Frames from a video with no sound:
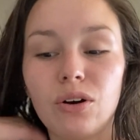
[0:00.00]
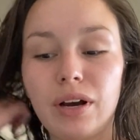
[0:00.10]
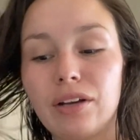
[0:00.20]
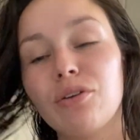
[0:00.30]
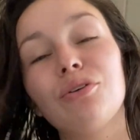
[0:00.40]

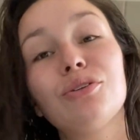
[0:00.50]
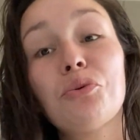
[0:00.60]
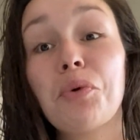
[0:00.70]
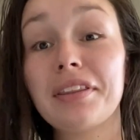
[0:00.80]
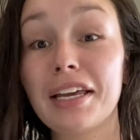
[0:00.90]
I Googled
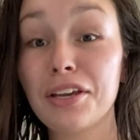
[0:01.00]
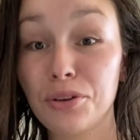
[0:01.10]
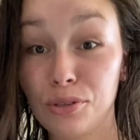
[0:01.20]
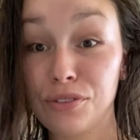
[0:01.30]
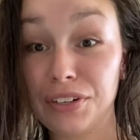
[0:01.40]
what they
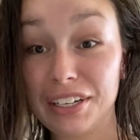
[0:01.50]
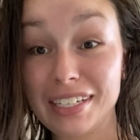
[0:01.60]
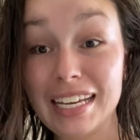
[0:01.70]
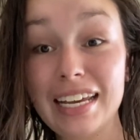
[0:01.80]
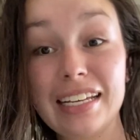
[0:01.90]
use for their
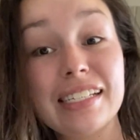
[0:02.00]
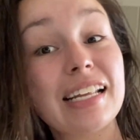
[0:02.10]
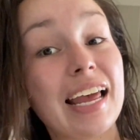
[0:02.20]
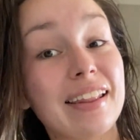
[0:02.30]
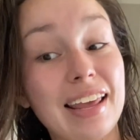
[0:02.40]
teas,
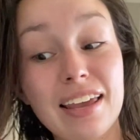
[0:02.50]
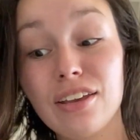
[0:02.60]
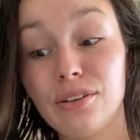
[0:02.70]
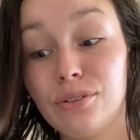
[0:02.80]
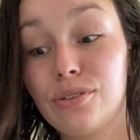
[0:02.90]
and they
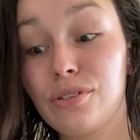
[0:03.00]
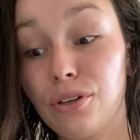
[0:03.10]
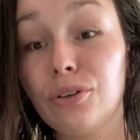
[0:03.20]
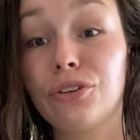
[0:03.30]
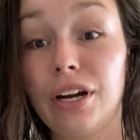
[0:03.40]
use
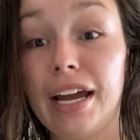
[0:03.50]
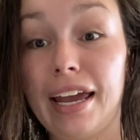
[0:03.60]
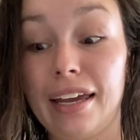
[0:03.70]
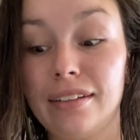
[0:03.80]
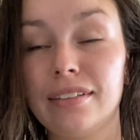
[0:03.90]
Earl
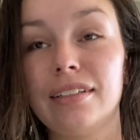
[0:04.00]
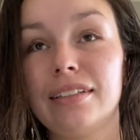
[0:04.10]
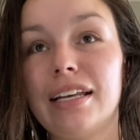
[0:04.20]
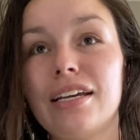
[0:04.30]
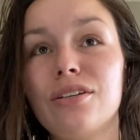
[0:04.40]
Grey.
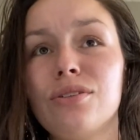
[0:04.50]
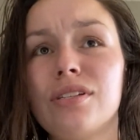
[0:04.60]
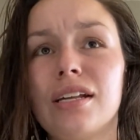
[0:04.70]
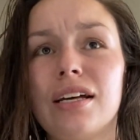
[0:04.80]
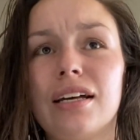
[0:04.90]
They use
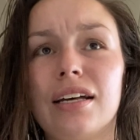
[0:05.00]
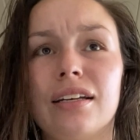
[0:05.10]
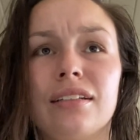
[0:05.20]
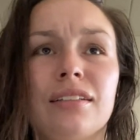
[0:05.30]
the,